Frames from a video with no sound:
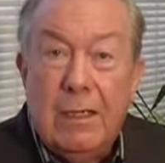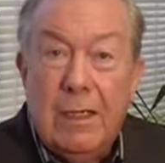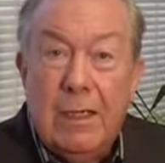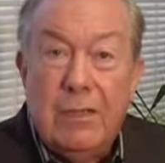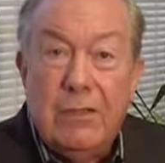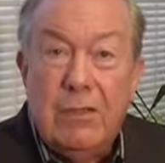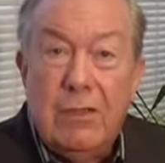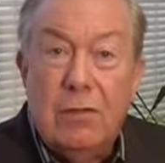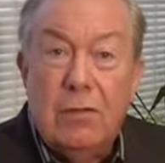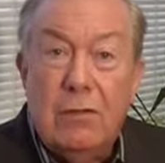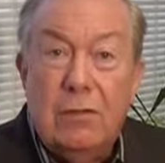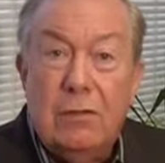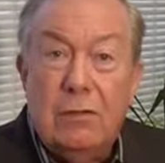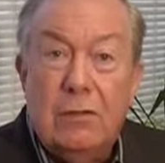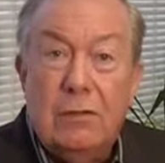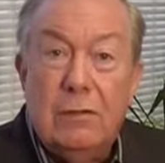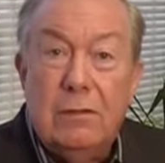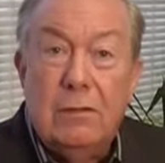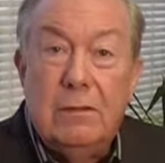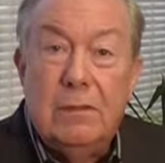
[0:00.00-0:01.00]
And so
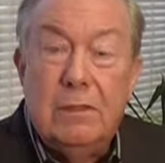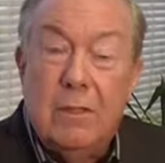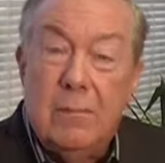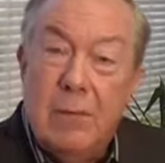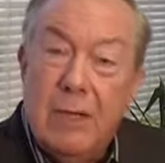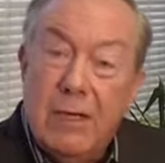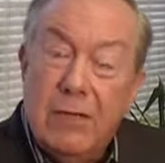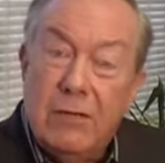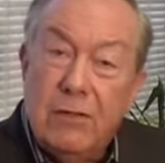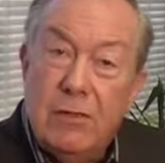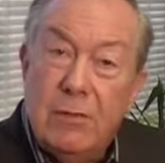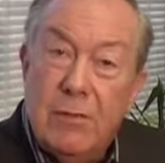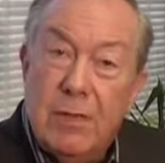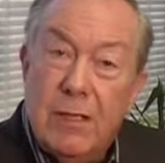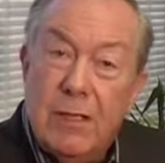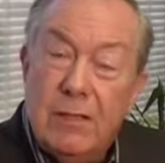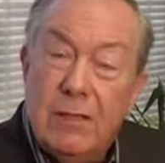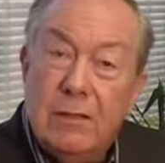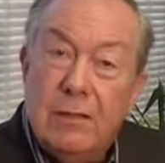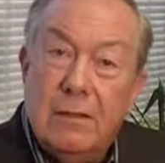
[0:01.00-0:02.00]
the
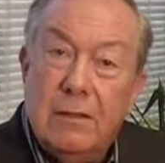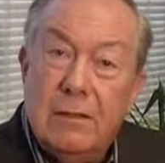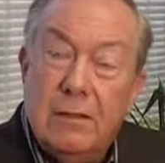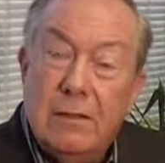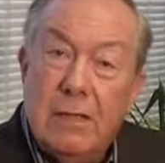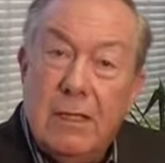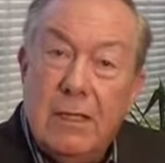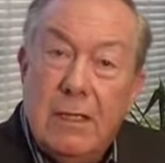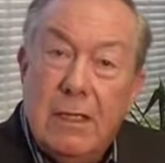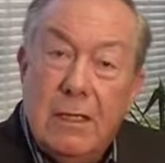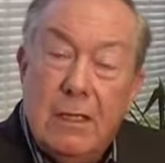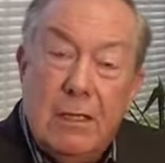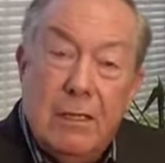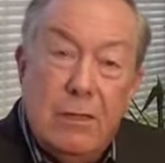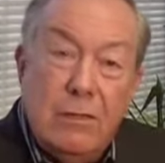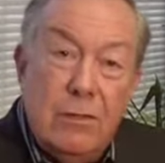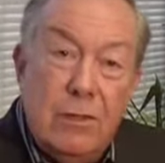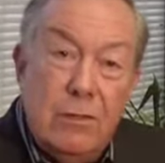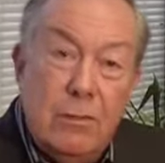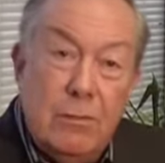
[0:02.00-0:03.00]
MasterMind
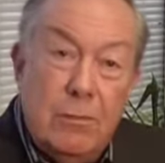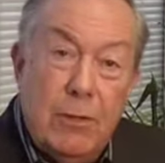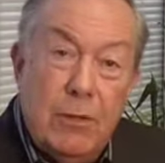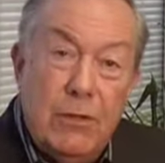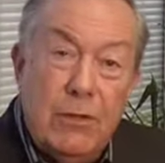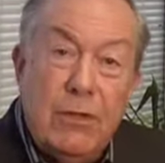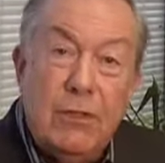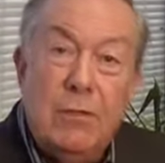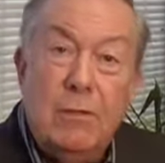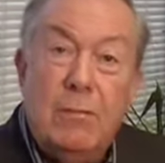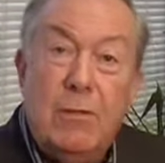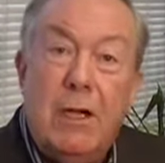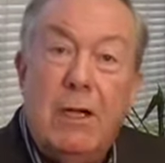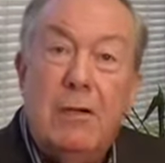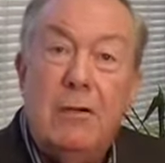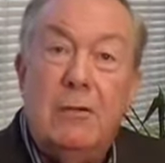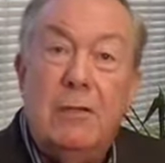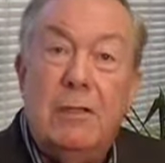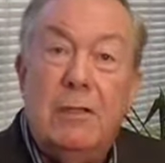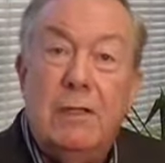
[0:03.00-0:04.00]
to Personal
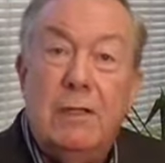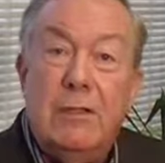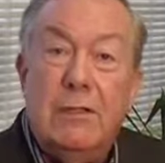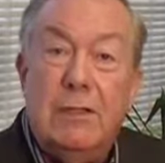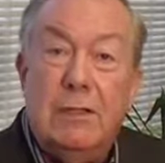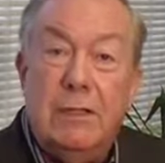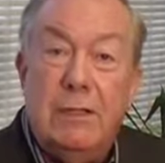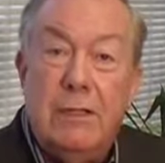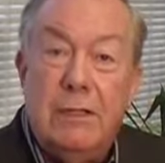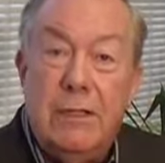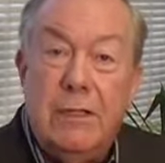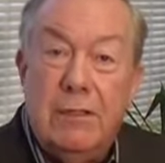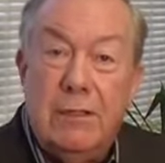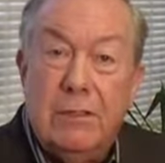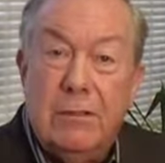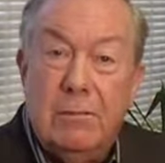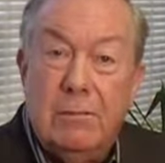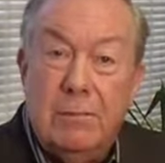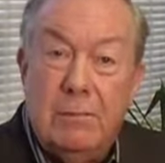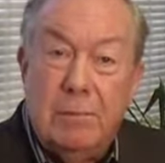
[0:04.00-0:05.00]
Power is
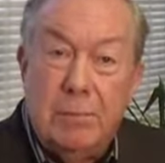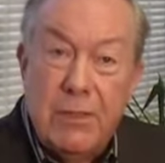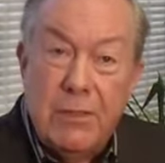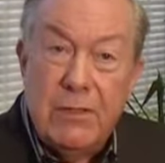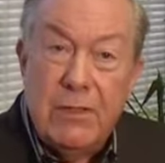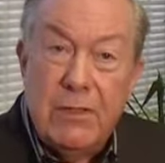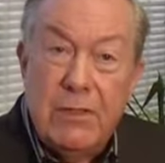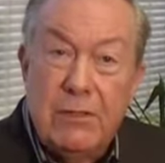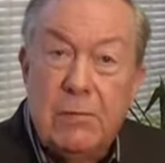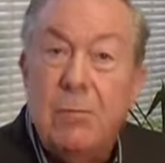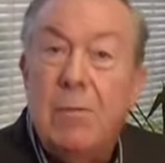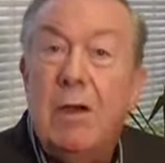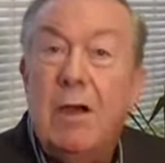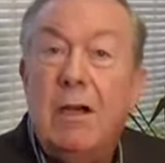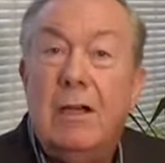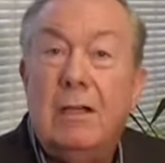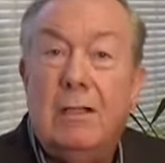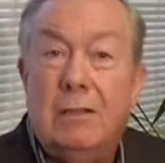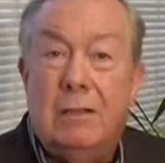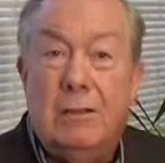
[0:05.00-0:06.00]
a business
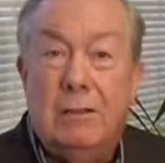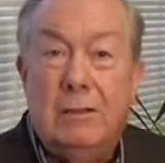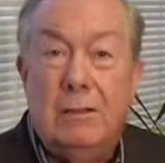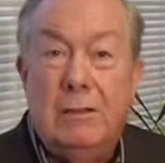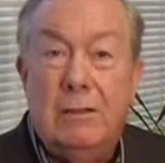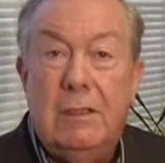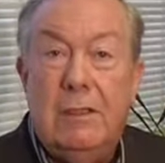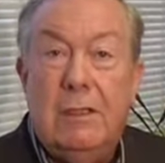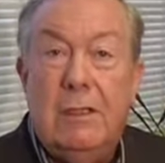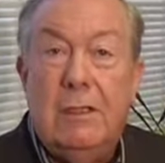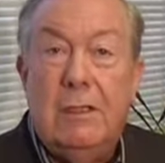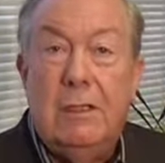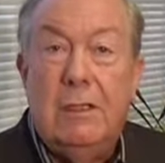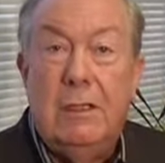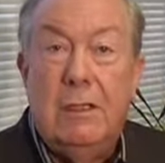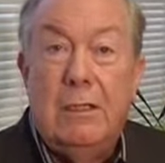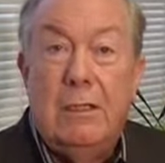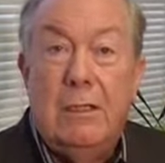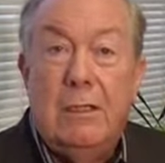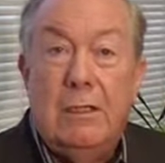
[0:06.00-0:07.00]
model
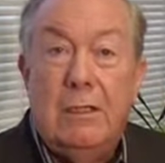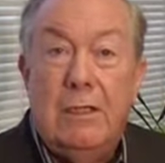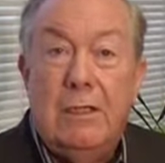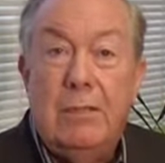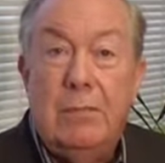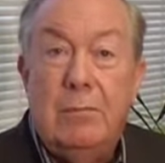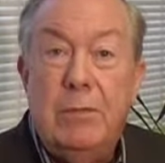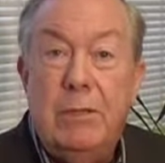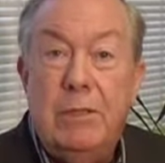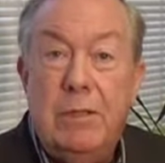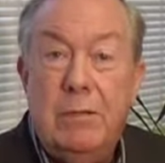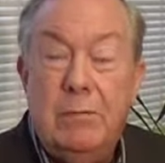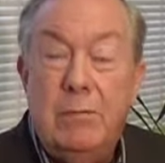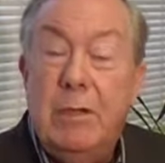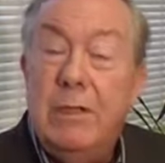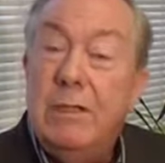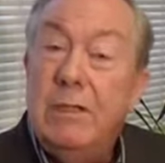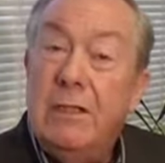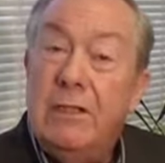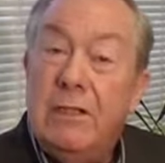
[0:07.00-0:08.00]
that's
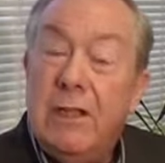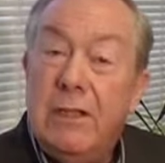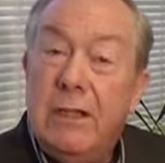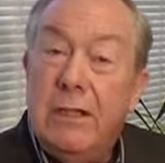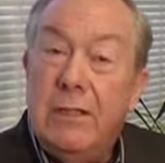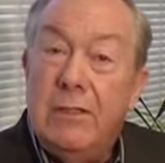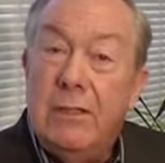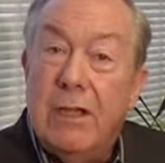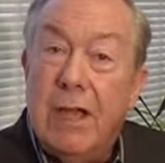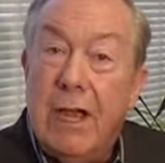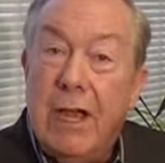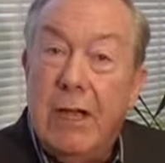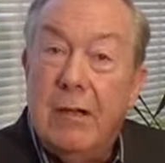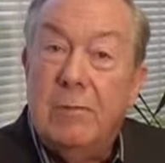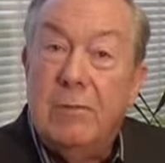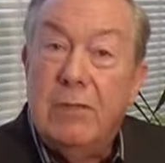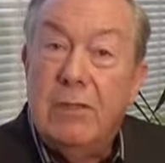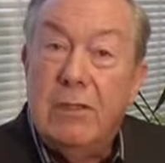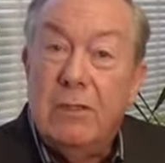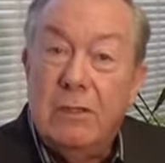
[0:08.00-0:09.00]
been designed to
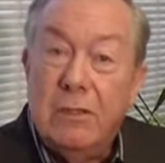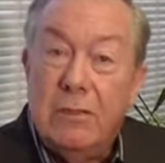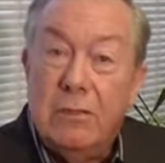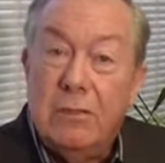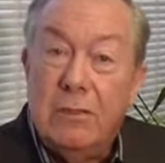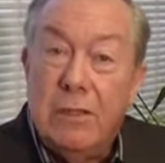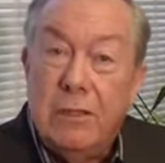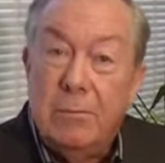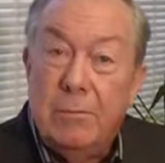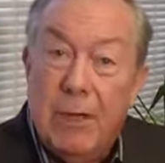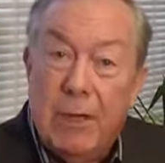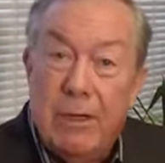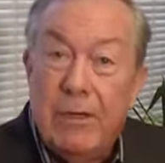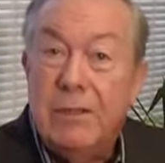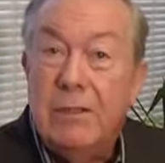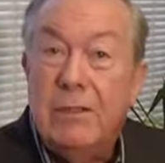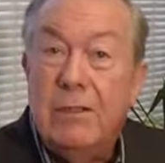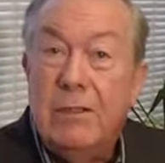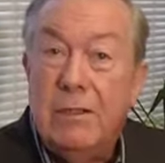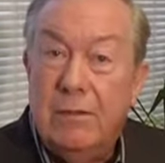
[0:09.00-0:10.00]
absolutely,
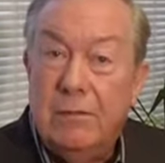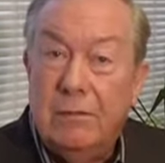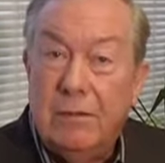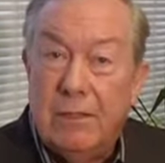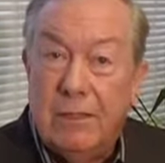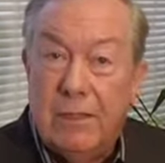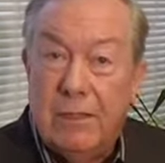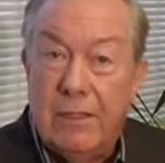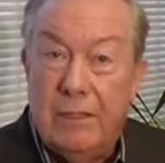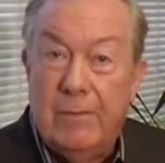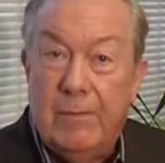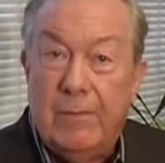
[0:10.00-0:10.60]
positively